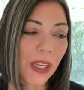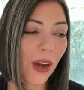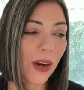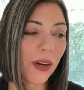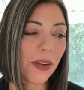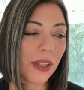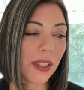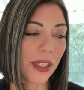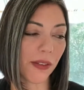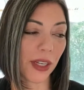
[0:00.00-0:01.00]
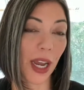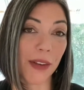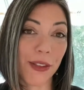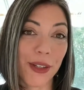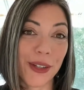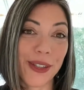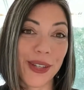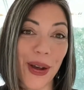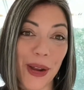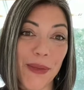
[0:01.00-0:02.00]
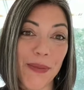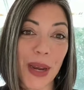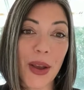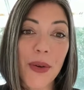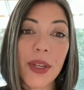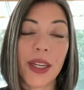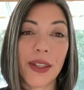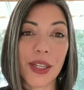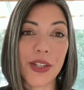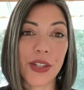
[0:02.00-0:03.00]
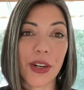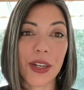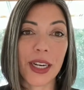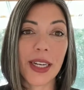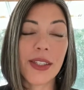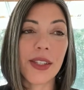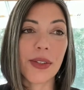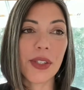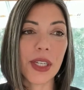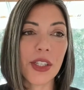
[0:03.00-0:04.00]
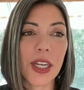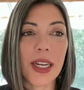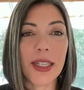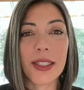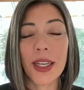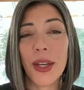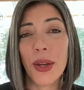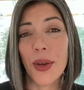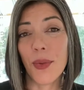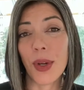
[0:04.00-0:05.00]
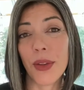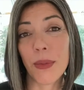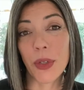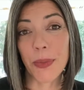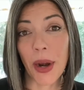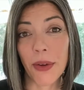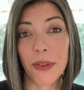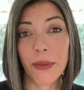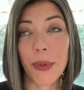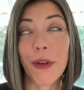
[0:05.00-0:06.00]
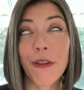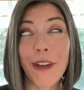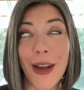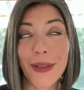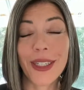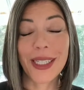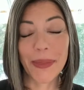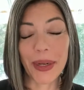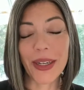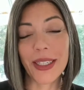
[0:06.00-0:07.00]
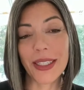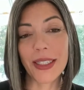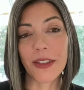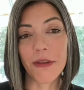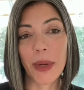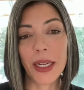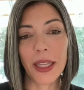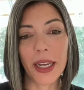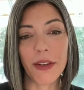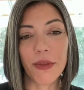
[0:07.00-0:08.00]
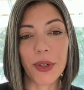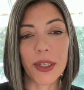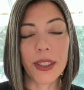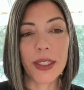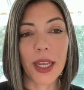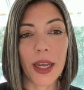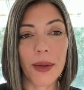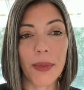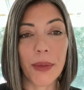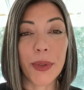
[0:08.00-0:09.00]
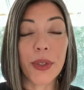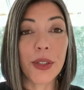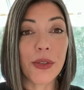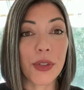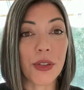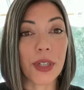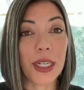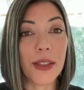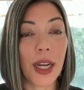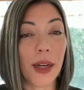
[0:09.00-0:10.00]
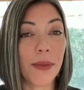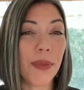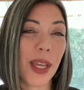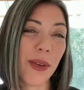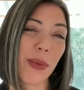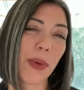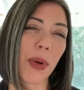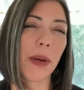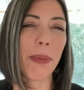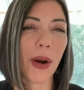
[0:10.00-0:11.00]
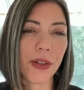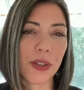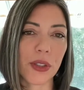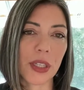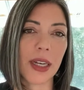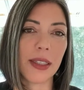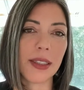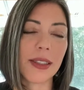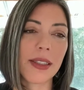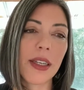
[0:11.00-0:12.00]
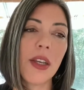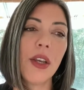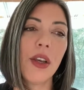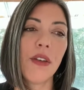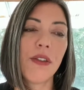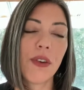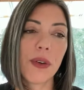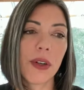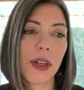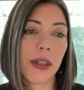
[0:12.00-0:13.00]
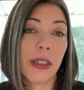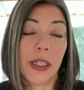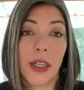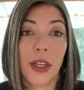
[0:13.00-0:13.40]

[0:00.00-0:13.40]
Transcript: are the stuff that I've learned on my own healing journey. So such as one of the most profound experiences of my life was a Buddhist retreat that we were in partial silence for